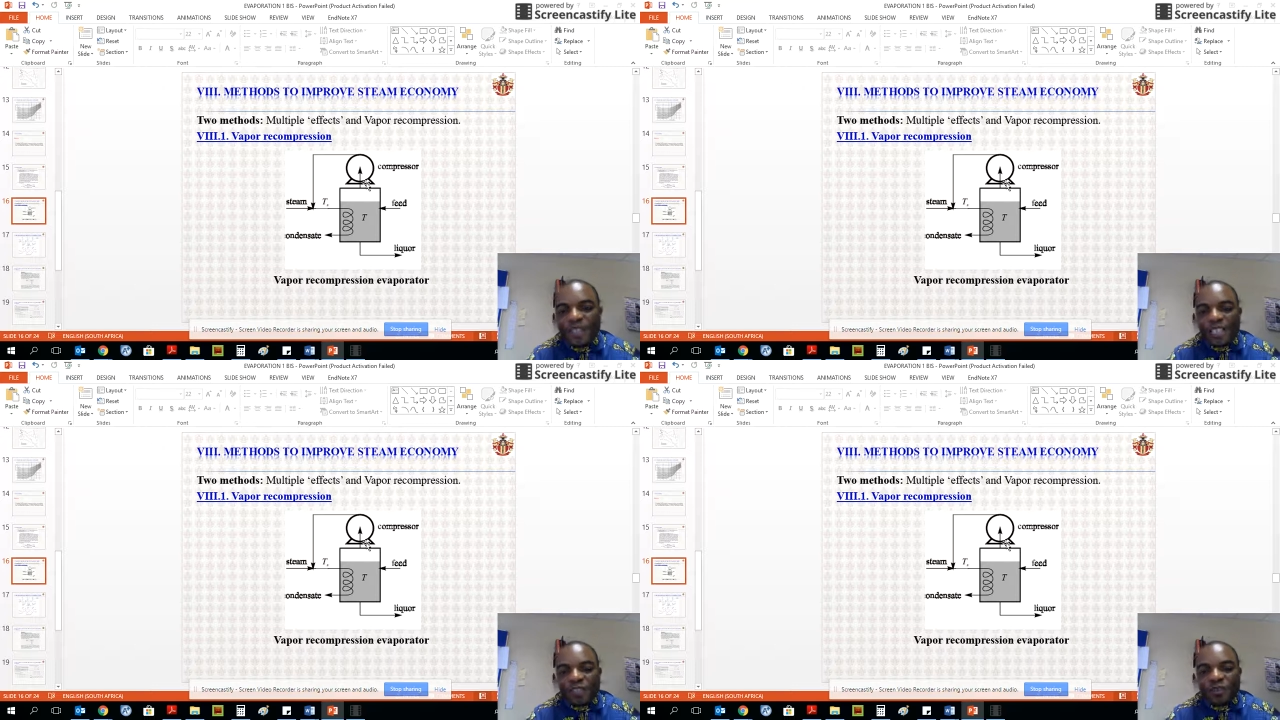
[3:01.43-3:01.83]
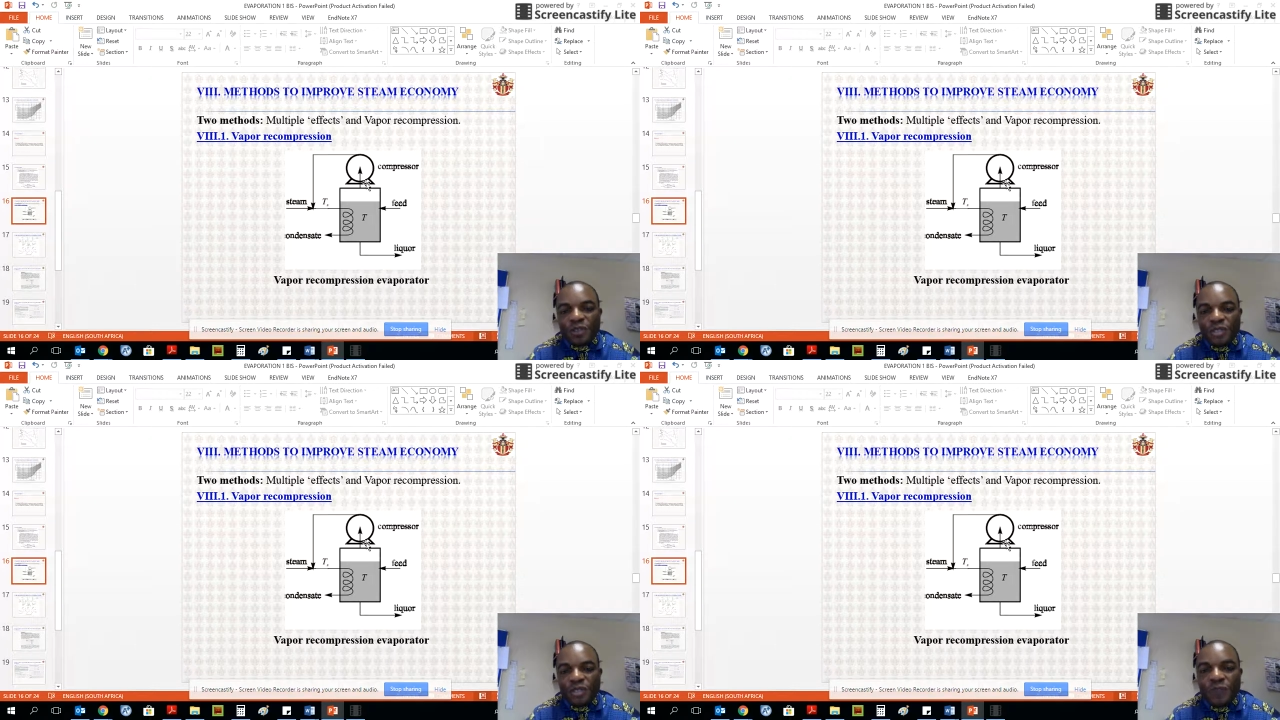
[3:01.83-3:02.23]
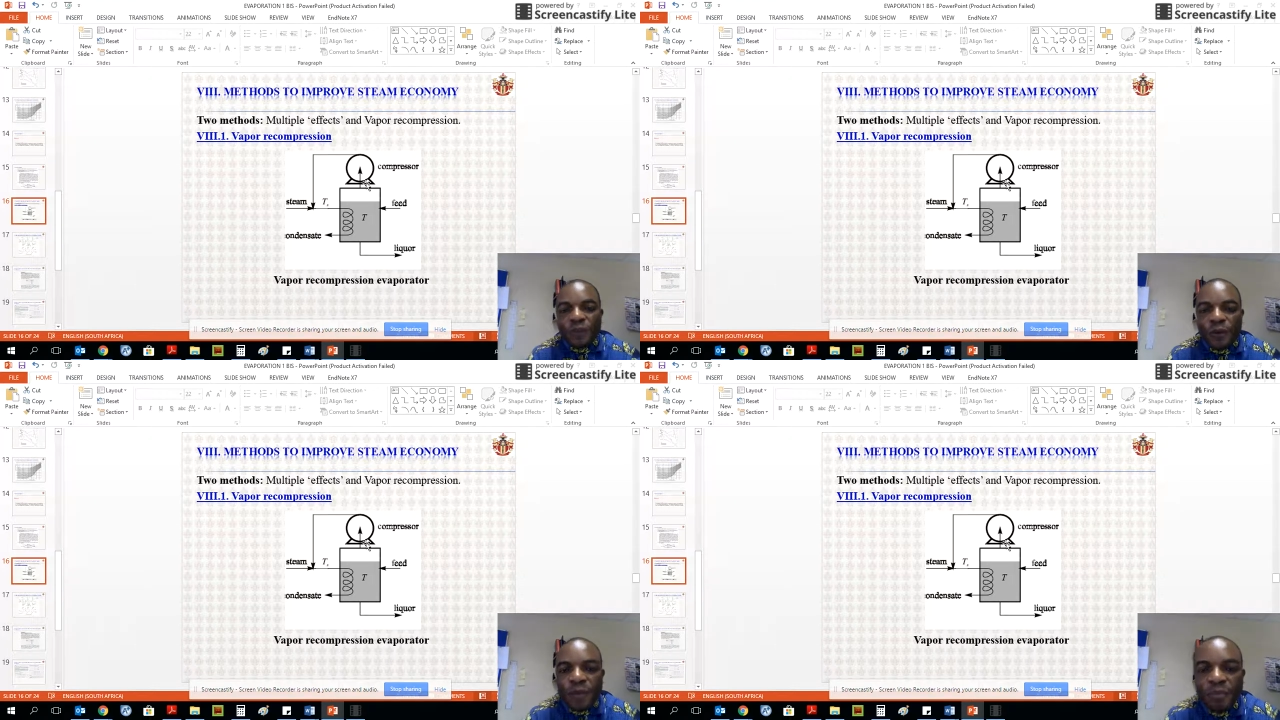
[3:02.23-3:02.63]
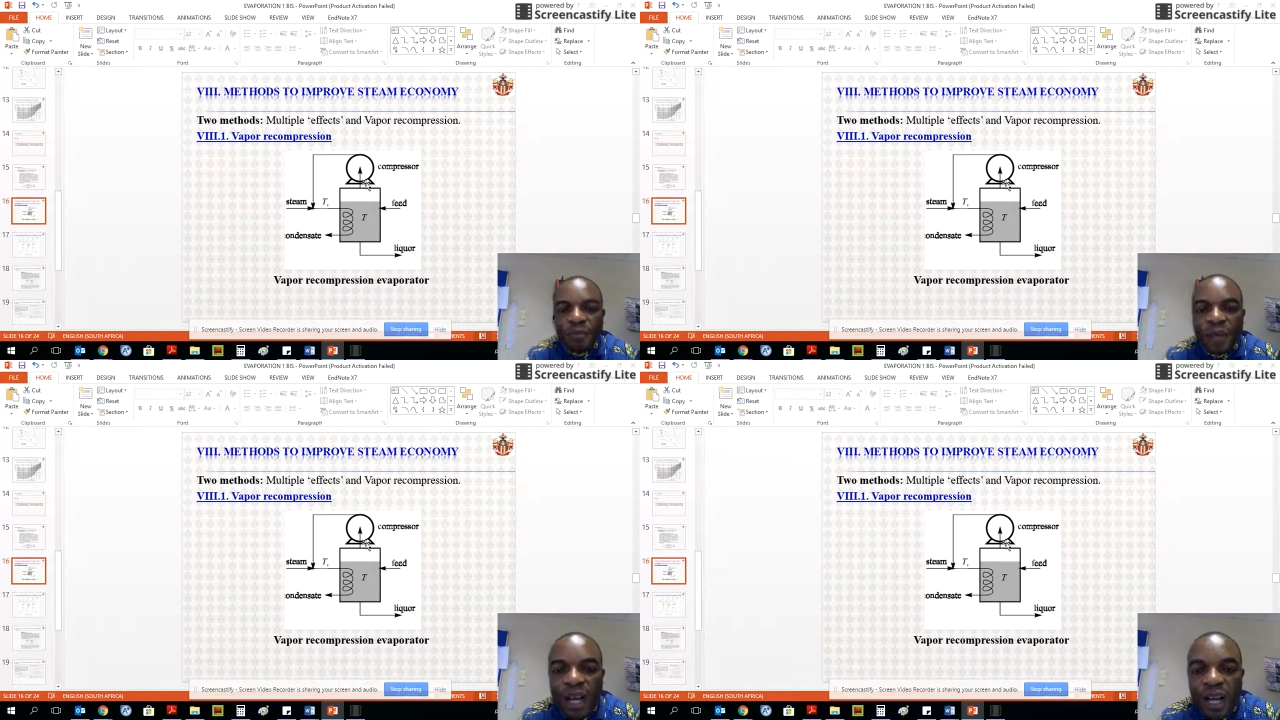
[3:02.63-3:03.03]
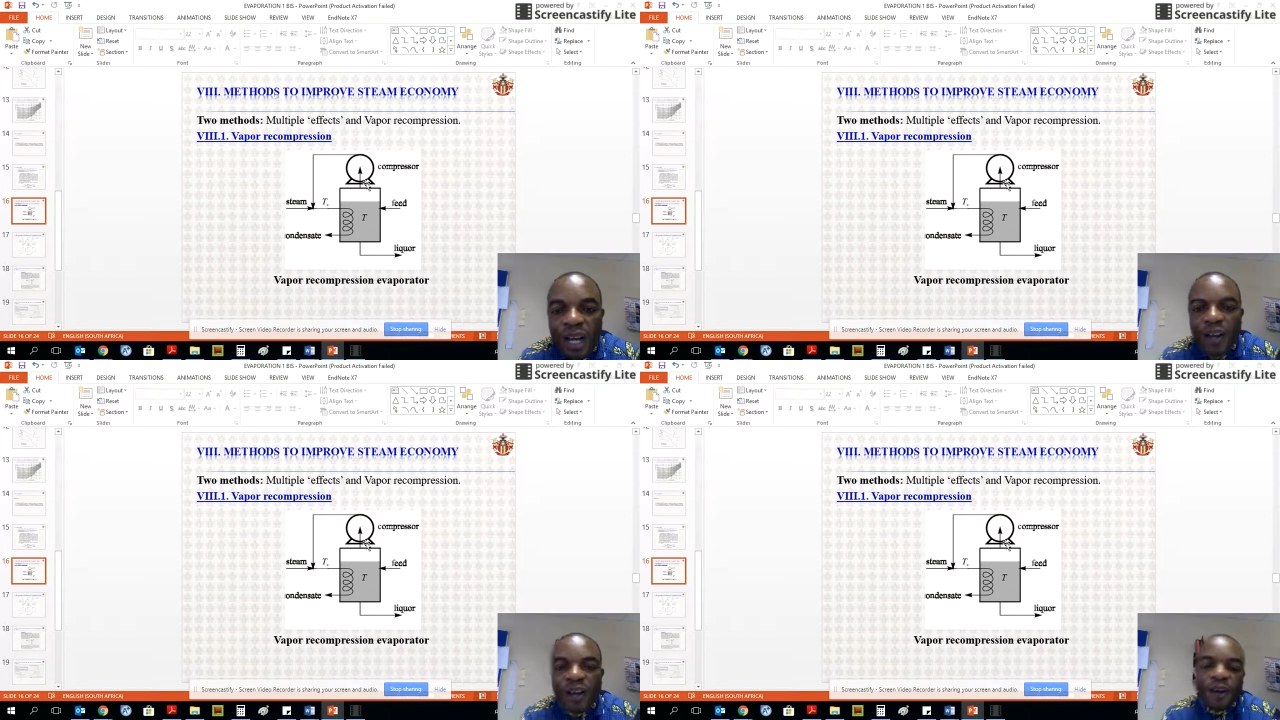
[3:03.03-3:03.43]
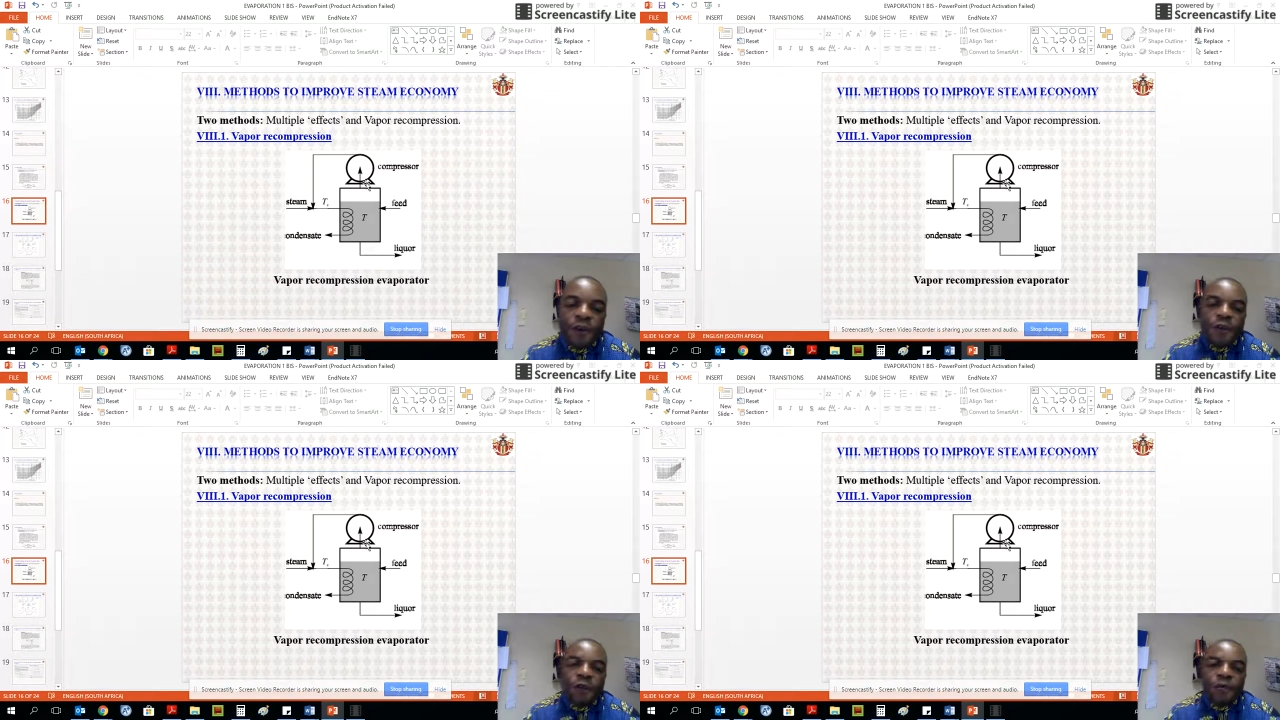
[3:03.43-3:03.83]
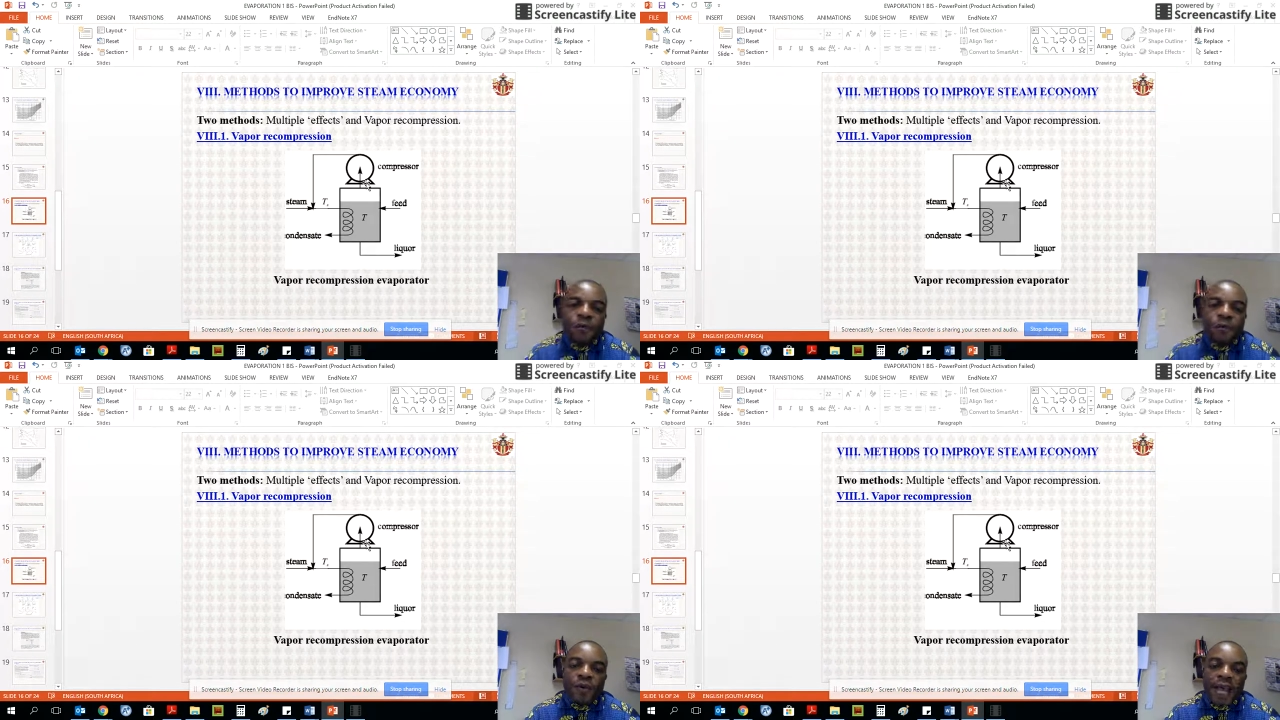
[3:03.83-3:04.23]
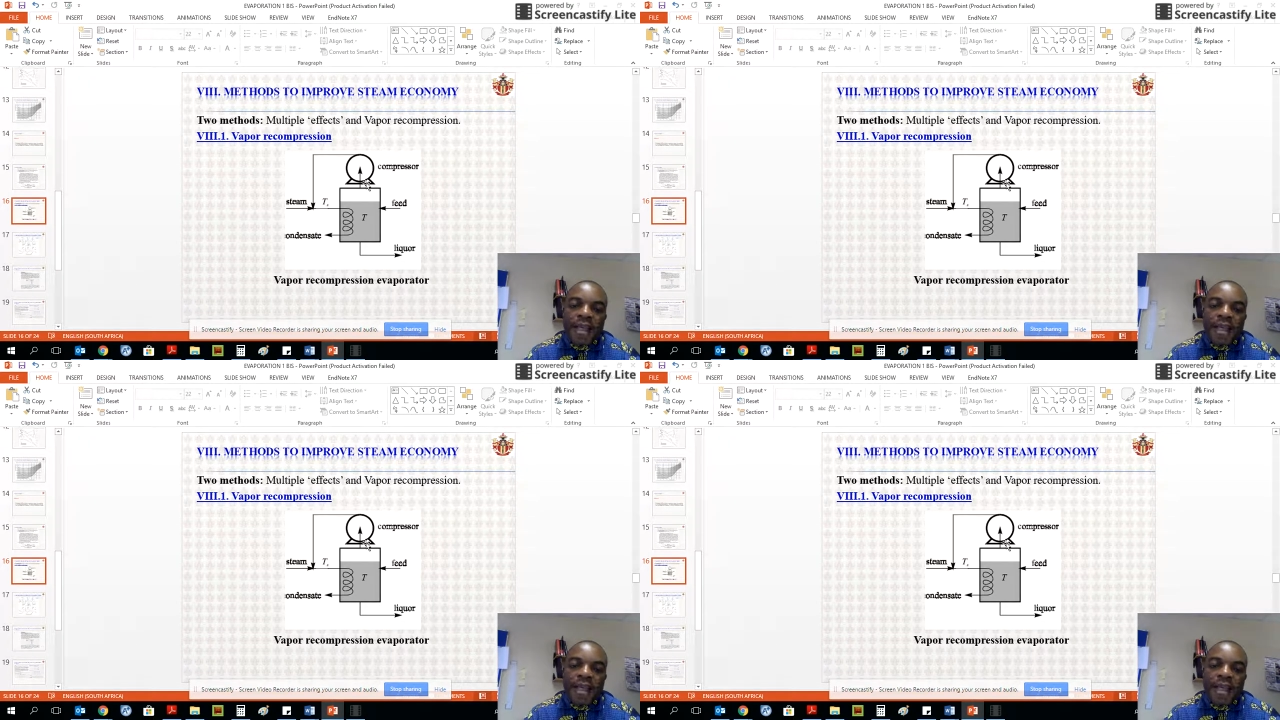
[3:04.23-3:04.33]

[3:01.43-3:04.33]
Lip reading: means at constant volume, you'll